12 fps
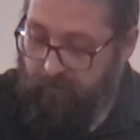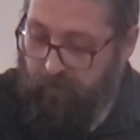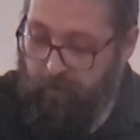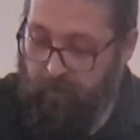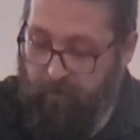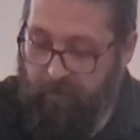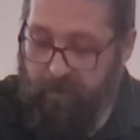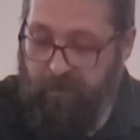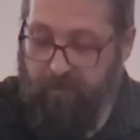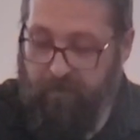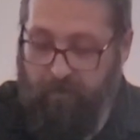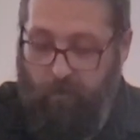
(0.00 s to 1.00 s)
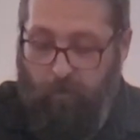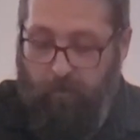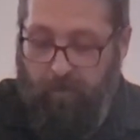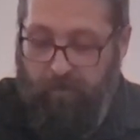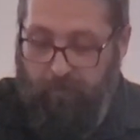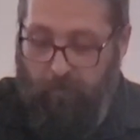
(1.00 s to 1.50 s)
Humility is so
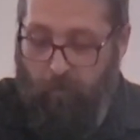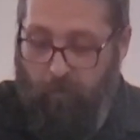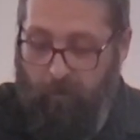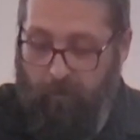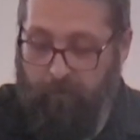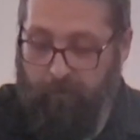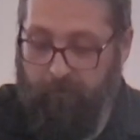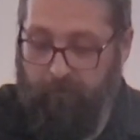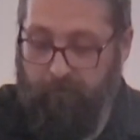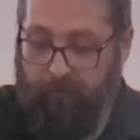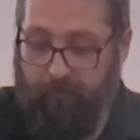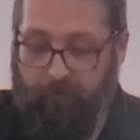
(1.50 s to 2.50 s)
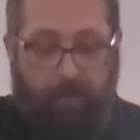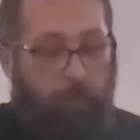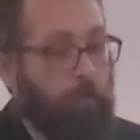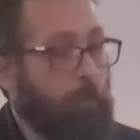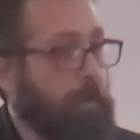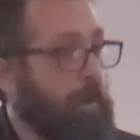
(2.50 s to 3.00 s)
much more
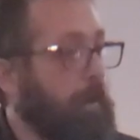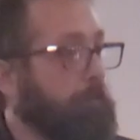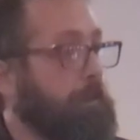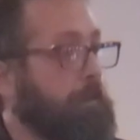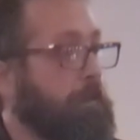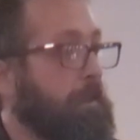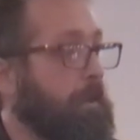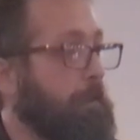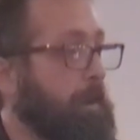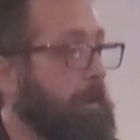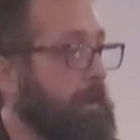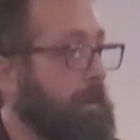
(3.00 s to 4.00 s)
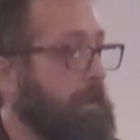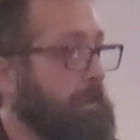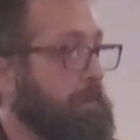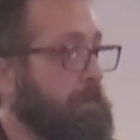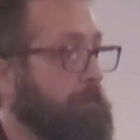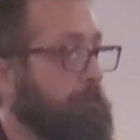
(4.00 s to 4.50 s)
than what we often think about it as.